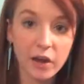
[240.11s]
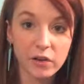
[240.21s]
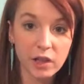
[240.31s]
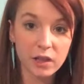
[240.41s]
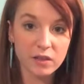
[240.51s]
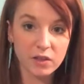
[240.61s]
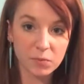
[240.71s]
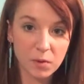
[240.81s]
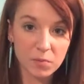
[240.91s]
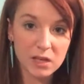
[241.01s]
I really like this
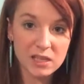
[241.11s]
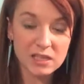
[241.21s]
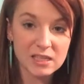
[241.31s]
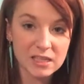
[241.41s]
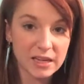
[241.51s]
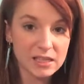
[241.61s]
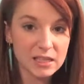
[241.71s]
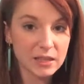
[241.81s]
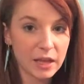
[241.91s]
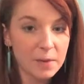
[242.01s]
one because it's nice
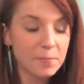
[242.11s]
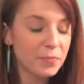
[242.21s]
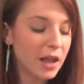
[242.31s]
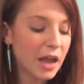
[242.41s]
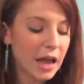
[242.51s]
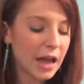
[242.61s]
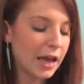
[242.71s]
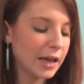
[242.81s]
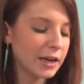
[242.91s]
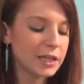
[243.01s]
and light
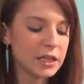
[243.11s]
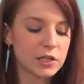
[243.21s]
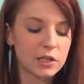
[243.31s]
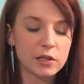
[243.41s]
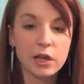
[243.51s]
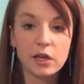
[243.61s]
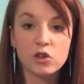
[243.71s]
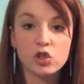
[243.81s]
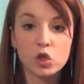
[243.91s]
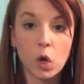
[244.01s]
and it doesn't like
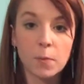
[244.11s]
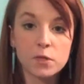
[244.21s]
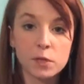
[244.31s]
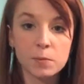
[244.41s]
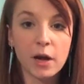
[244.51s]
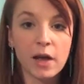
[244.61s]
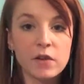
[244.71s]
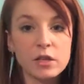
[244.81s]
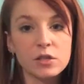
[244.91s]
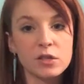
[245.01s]
show up super
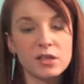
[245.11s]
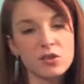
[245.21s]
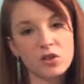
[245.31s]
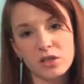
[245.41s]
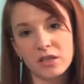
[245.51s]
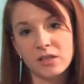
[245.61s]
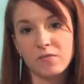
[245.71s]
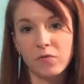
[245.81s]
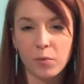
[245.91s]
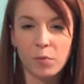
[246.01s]
heavy. So these are good
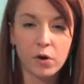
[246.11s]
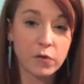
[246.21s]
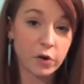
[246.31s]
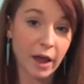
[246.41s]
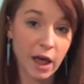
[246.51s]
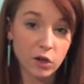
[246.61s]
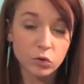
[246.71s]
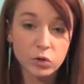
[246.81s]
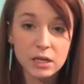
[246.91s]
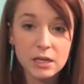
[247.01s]
for more of your
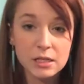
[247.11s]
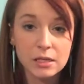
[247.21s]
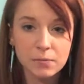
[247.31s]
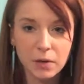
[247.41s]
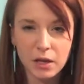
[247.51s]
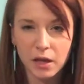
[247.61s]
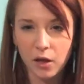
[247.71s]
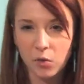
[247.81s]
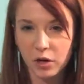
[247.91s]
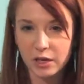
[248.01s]
casual days, but
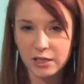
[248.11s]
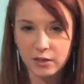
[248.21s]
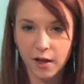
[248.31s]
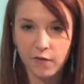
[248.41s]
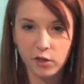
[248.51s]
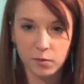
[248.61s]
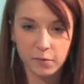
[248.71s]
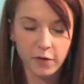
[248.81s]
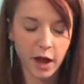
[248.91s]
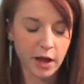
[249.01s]
yet you want to still have a little bit
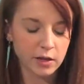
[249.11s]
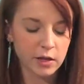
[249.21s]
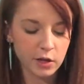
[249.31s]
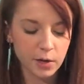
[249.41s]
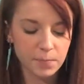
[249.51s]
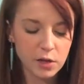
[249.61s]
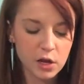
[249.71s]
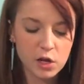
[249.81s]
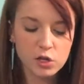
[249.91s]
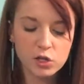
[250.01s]
of a highlight there.
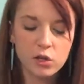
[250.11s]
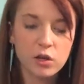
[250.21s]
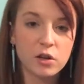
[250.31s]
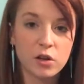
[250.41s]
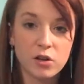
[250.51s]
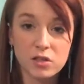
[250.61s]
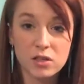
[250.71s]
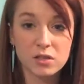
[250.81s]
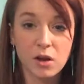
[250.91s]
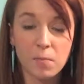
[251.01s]
So, you know, you just
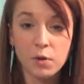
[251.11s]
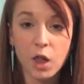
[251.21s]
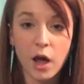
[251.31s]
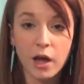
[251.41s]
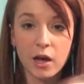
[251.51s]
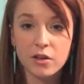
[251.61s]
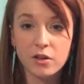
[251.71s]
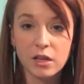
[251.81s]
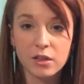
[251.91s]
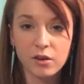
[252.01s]
apply it
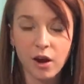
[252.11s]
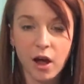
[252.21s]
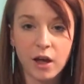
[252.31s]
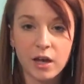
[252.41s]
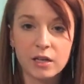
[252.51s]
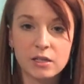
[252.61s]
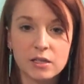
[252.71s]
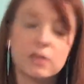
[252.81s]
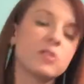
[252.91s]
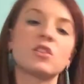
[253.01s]
underneath your eyes
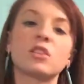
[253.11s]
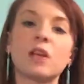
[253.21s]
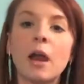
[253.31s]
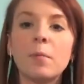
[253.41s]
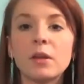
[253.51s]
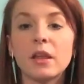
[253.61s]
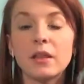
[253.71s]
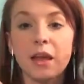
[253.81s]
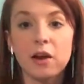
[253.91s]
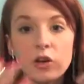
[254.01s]
and just kind of put like
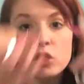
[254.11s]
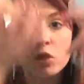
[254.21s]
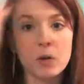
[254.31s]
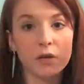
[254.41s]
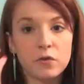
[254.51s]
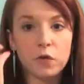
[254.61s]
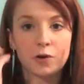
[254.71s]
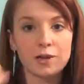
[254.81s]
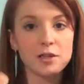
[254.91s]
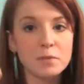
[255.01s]
the areas you want to
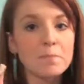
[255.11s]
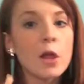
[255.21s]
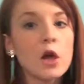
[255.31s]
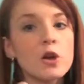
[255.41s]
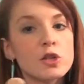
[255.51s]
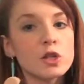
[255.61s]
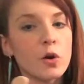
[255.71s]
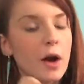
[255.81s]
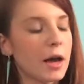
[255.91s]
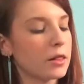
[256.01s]
focus. So
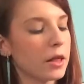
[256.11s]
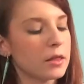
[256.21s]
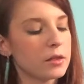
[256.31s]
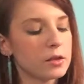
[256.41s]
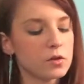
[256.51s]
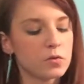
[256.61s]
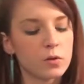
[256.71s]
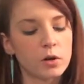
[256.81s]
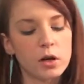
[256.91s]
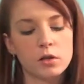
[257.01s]
I like this
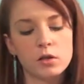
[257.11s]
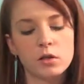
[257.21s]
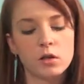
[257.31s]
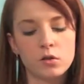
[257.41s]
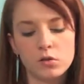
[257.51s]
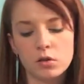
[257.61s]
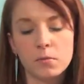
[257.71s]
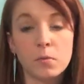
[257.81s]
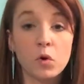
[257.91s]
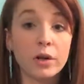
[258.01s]
for, as I said, those little
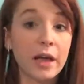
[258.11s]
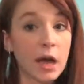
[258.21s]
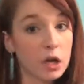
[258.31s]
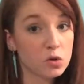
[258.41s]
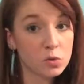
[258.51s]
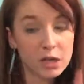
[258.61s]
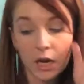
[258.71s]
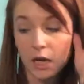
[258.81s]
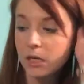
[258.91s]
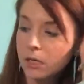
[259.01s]
bit more casual
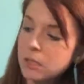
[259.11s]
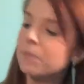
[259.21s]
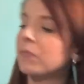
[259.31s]
days.